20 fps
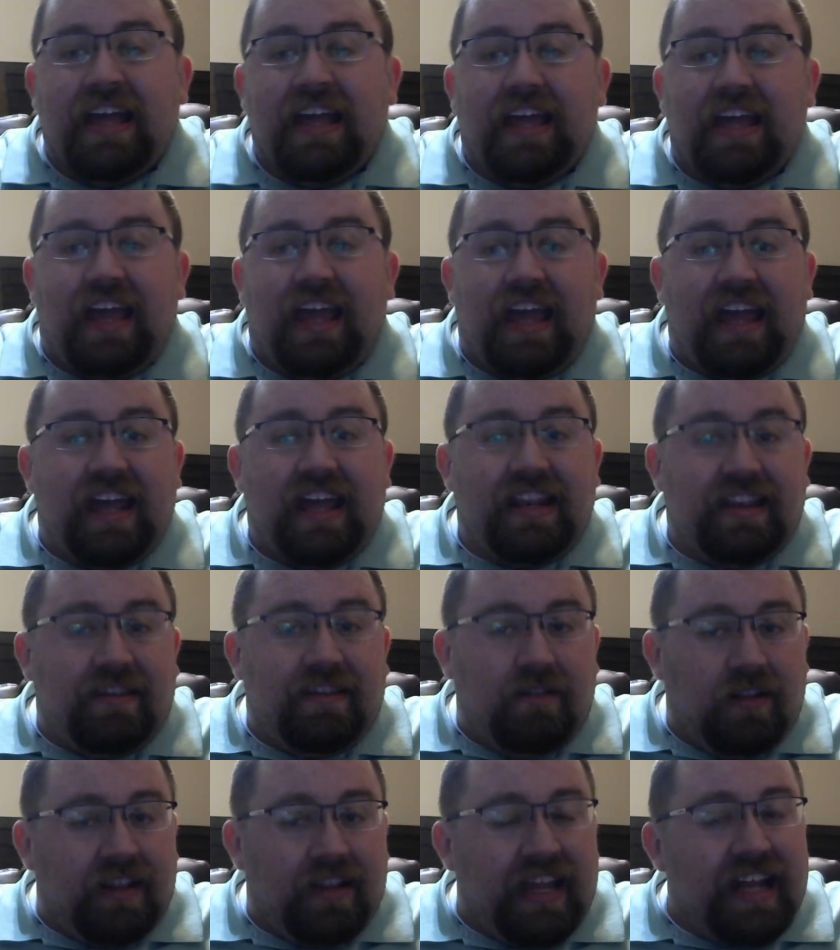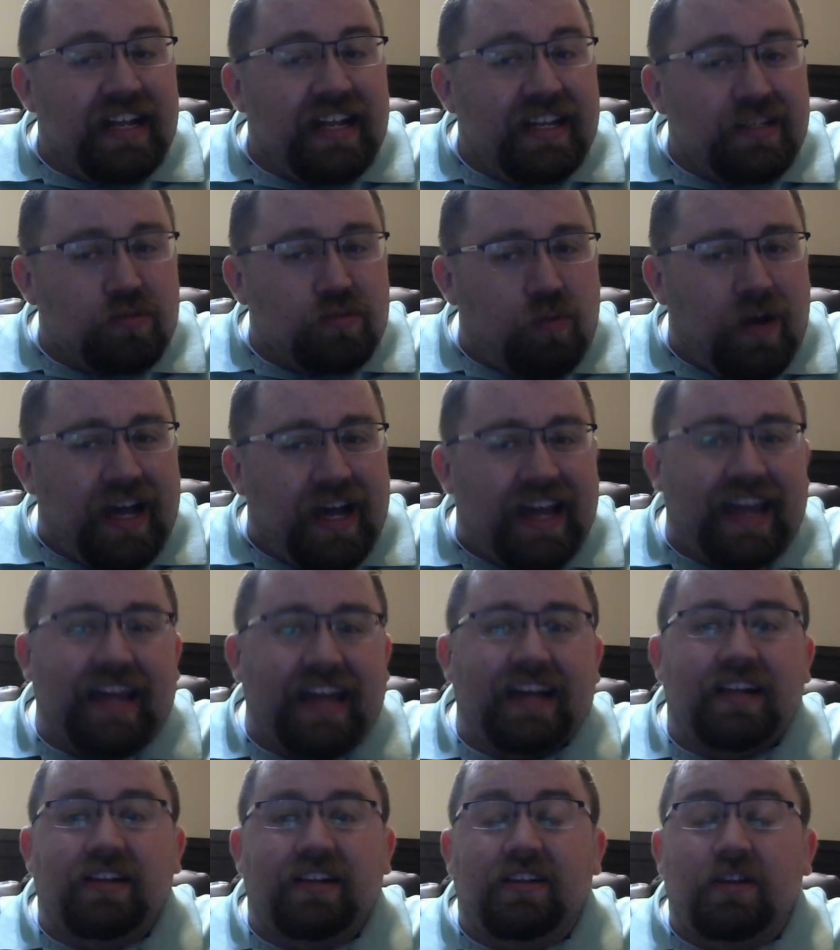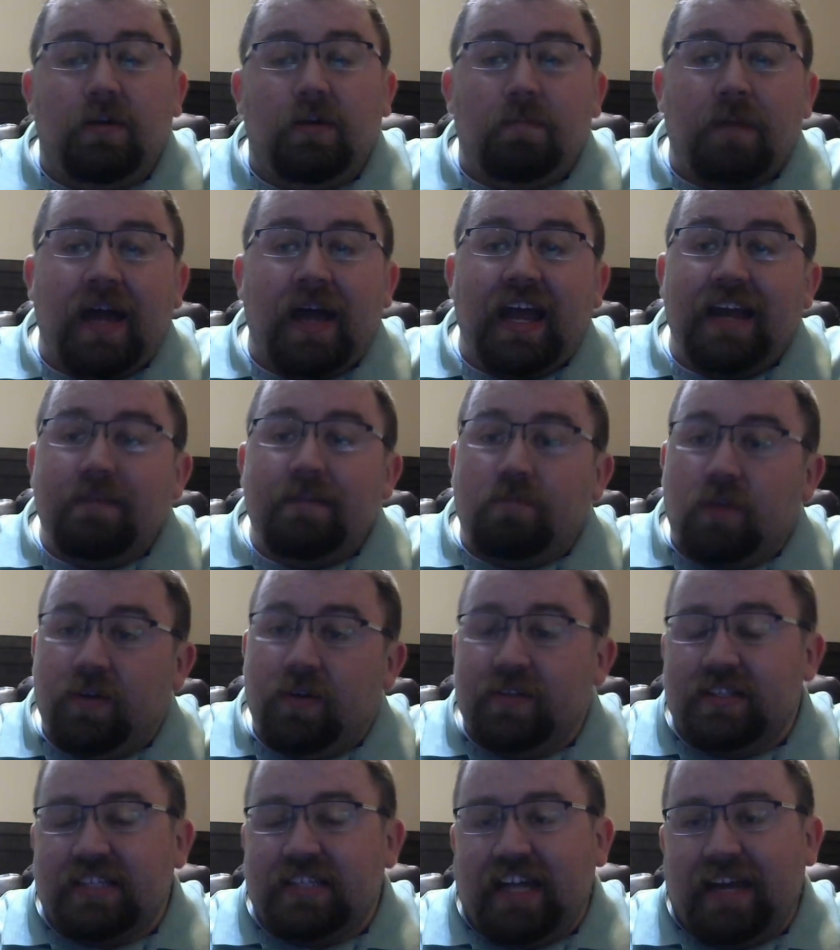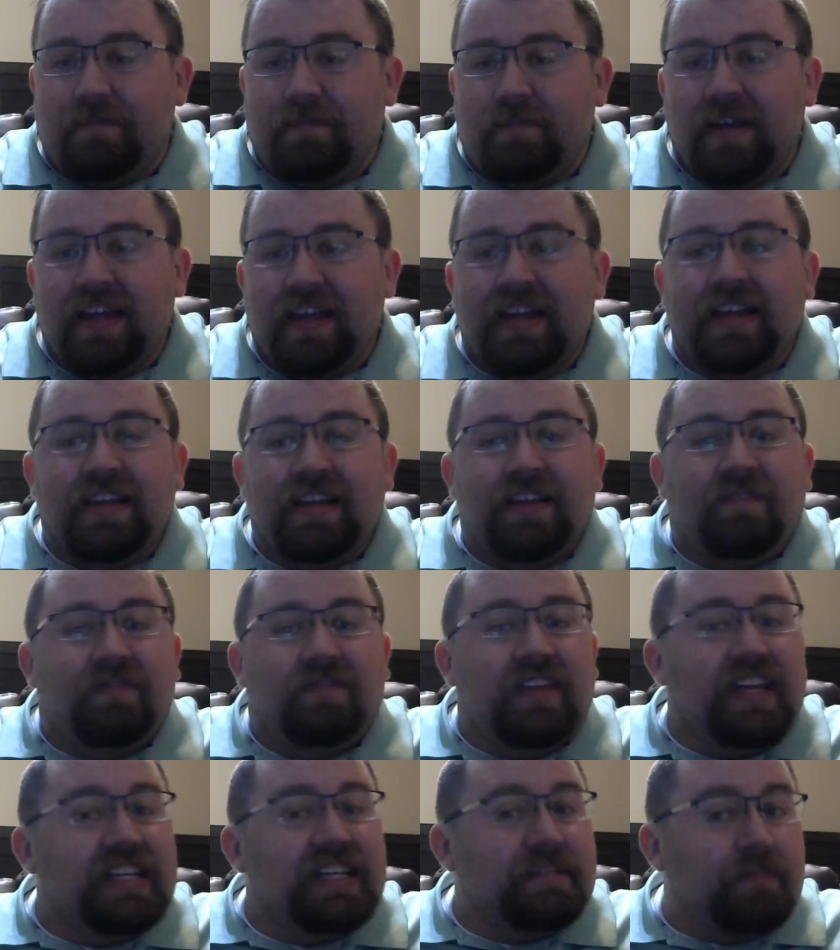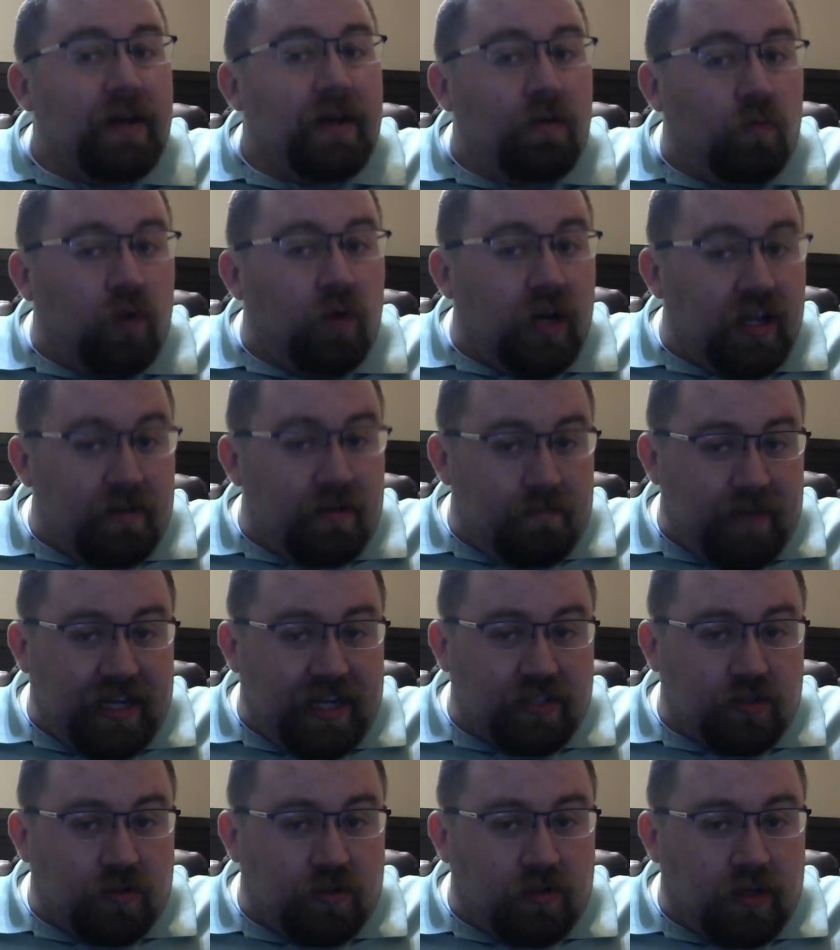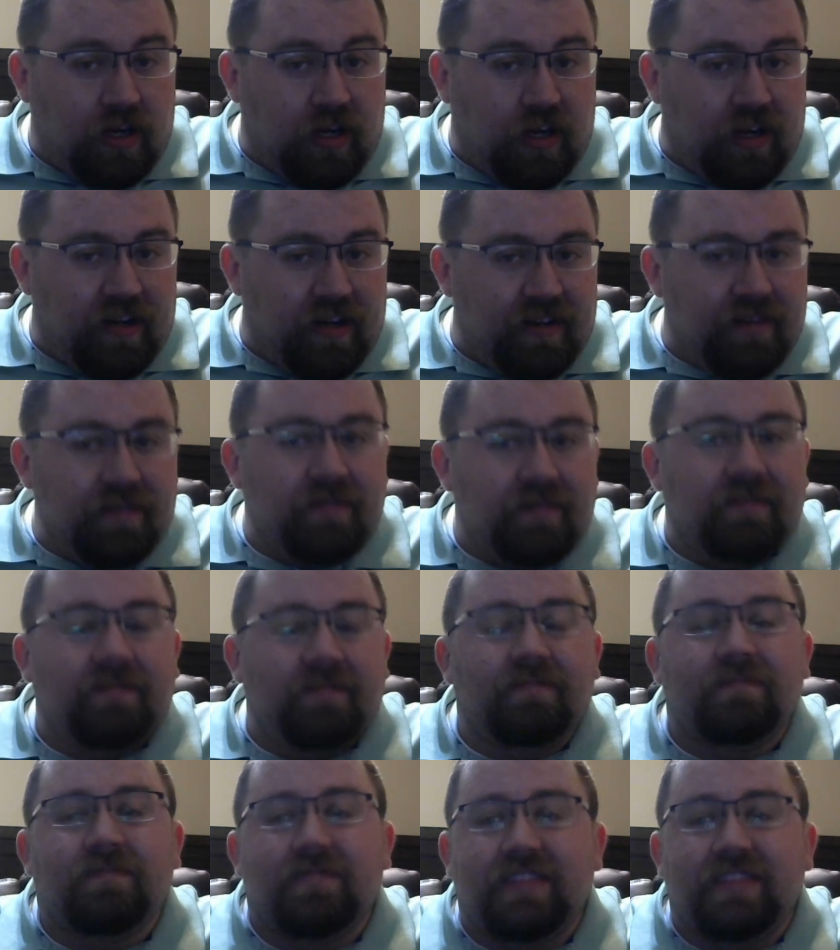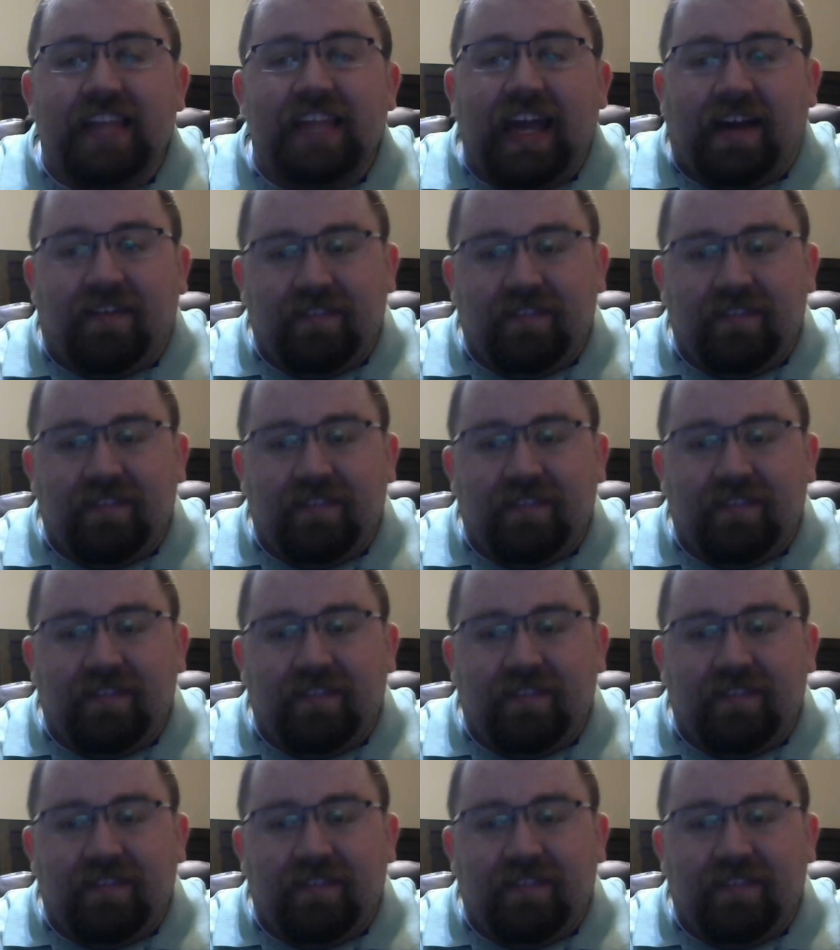And that is why Lupine Prototype is my one magical card. Now,